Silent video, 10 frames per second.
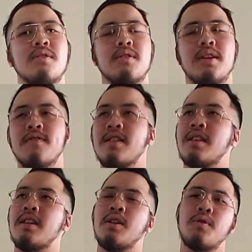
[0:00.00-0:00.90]
even
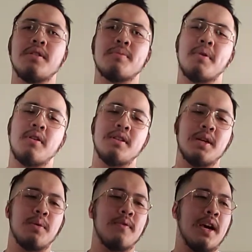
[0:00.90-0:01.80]
the New Year's parties that
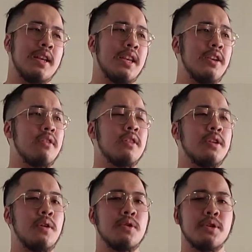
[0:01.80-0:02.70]
we've had here in the
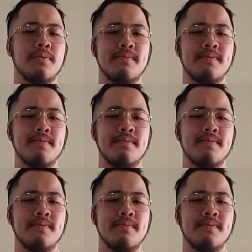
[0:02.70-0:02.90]
dojo.